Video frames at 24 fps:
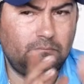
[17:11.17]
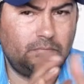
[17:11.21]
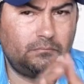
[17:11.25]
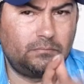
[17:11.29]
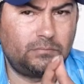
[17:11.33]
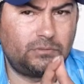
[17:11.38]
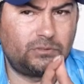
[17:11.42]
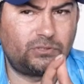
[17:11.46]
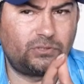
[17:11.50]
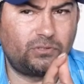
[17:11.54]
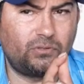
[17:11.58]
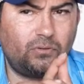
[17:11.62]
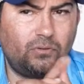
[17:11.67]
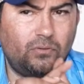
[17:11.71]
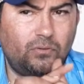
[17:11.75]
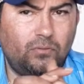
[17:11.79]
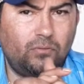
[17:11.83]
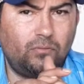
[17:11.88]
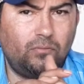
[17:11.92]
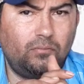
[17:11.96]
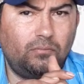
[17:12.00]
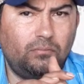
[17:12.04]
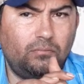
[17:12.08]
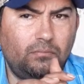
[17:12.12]

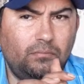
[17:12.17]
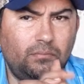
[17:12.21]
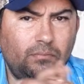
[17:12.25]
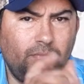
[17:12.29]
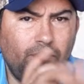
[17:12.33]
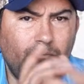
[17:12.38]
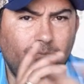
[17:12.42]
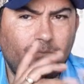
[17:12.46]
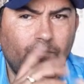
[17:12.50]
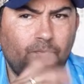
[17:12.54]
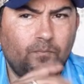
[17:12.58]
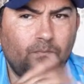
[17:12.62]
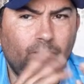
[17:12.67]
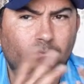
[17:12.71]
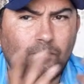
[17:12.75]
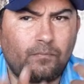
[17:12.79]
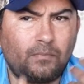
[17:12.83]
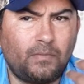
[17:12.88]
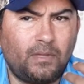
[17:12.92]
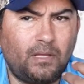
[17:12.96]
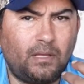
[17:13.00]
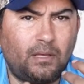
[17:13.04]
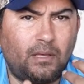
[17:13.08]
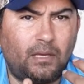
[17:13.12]
So,
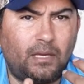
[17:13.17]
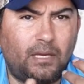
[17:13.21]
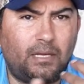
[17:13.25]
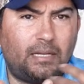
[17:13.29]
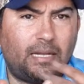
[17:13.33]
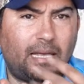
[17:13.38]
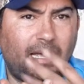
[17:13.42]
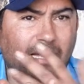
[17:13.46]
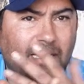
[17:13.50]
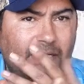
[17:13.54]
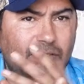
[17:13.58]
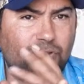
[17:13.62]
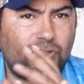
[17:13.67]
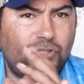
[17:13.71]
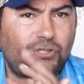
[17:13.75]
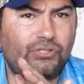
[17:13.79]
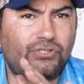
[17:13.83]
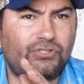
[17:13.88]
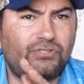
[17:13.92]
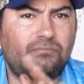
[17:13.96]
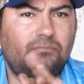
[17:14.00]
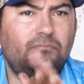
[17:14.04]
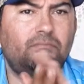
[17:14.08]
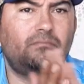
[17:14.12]
and I had
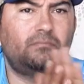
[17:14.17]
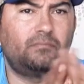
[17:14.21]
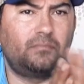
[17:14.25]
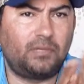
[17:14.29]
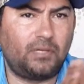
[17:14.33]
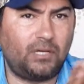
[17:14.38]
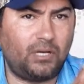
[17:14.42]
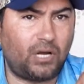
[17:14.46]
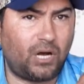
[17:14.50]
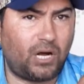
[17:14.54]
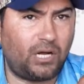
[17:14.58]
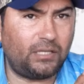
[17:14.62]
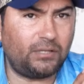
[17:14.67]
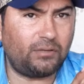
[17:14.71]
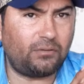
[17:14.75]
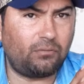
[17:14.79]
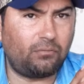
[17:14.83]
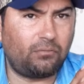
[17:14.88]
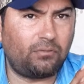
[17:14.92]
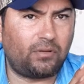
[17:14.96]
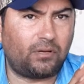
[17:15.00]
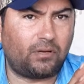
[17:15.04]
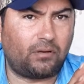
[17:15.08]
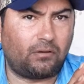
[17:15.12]
just gone
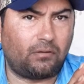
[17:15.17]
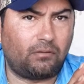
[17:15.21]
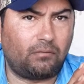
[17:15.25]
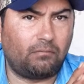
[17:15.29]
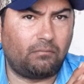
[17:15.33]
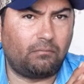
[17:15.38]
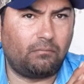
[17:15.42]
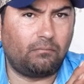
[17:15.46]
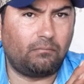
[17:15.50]
through there.